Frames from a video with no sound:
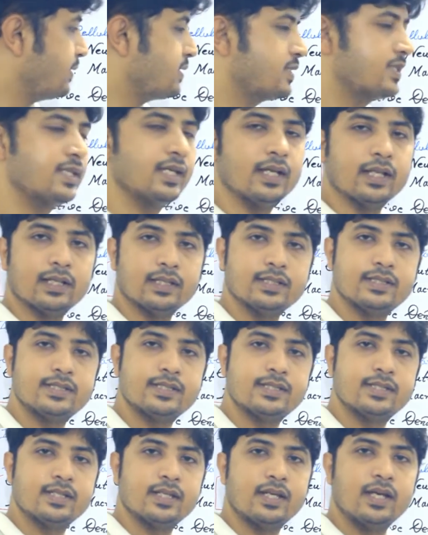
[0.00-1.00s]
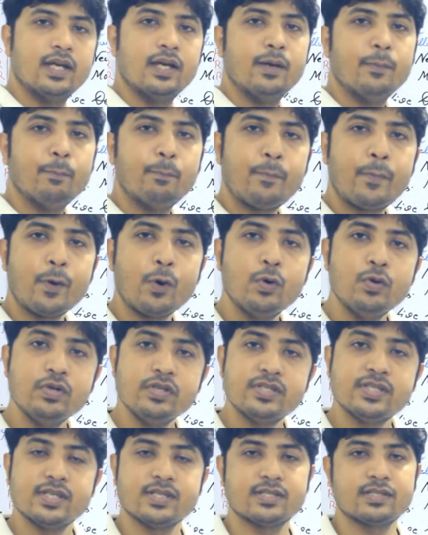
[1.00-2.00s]
cells
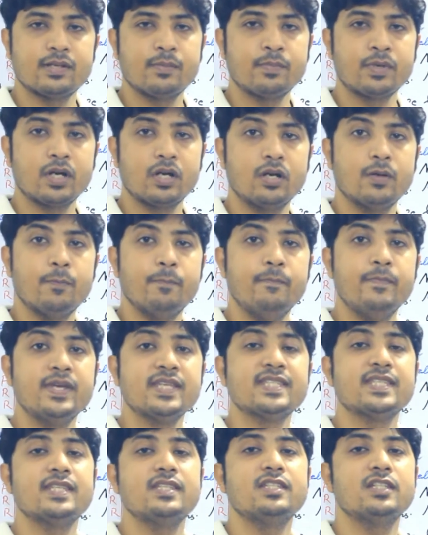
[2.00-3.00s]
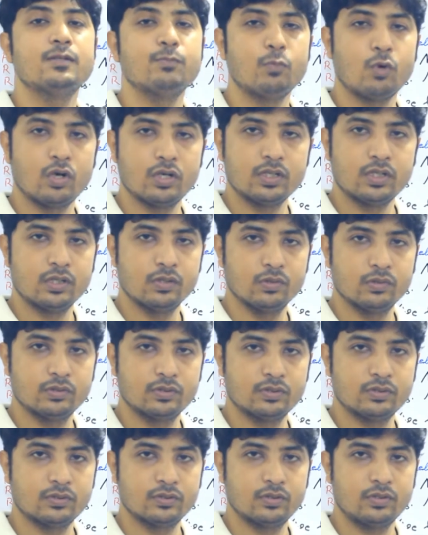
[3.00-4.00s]
produces some kind of messenger
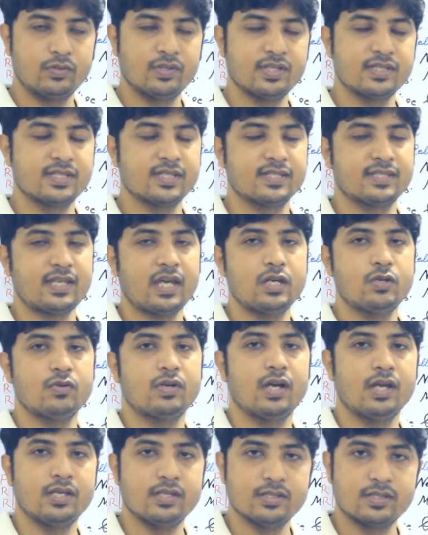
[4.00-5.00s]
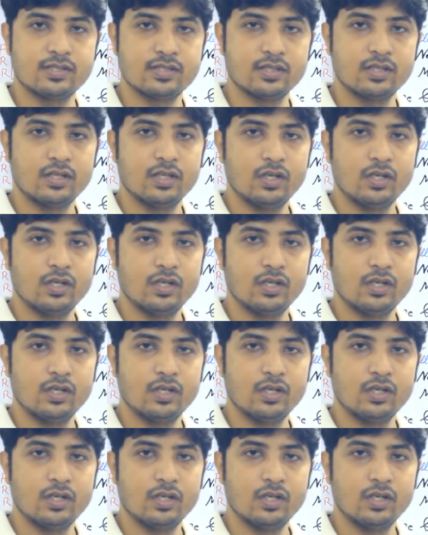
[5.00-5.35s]
molecules, you can say cytokines,